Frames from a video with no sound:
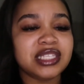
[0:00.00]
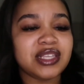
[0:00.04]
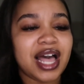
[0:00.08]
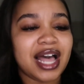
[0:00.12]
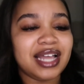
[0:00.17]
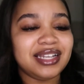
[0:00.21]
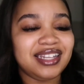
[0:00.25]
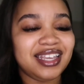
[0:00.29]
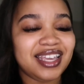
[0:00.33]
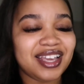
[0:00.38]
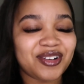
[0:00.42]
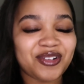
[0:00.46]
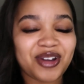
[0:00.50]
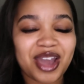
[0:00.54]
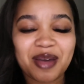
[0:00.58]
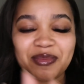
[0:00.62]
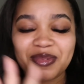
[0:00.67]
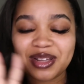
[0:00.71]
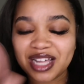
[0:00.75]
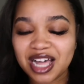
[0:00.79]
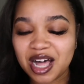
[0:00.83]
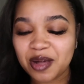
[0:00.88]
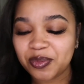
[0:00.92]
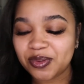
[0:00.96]
so i did
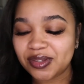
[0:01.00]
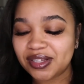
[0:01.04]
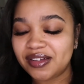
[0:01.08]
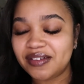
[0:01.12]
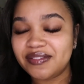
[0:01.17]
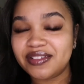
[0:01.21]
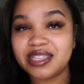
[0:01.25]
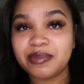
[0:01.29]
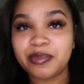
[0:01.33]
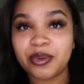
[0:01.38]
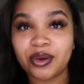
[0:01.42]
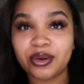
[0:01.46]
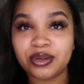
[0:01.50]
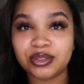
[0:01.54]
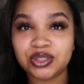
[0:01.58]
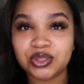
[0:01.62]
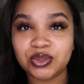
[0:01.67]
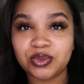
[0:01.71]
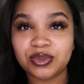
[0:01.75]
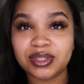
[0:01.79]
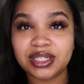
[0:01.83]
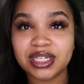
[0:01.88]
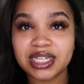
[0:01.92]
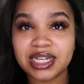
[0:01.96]
grab a couple of
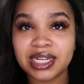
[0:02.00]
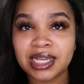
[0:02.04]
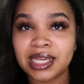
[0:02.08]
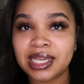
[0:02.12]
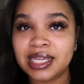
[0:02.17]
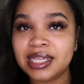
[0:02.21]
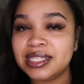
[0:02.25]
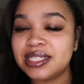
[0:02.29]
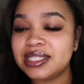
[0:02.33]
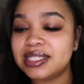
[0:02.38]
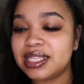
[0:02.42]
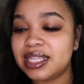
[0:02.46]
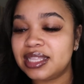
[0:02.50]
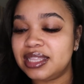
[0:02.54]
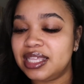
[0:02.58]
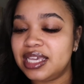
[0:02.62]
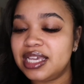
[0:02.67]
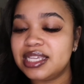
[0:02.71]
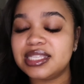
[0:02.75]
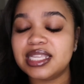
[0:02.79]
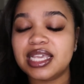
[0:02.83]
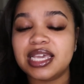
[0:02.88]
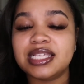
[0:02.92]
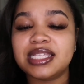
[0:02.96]
spiritual goodies
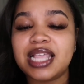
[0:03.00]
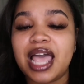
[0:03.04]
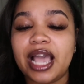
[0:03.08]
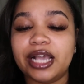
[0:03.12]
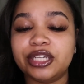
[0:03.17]
this is